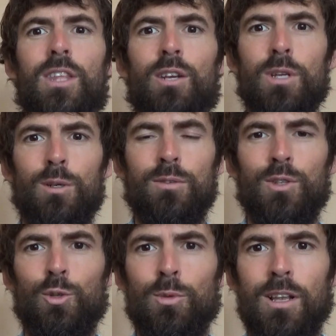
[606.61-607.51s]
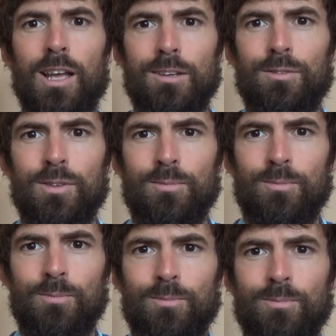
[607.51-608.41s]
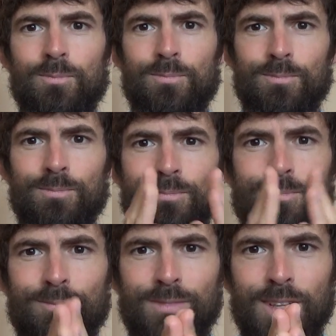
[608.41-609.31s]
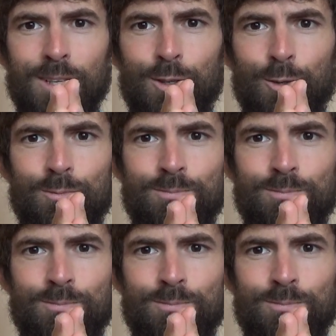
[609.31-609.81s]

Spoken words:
the arena of human life. Thank you.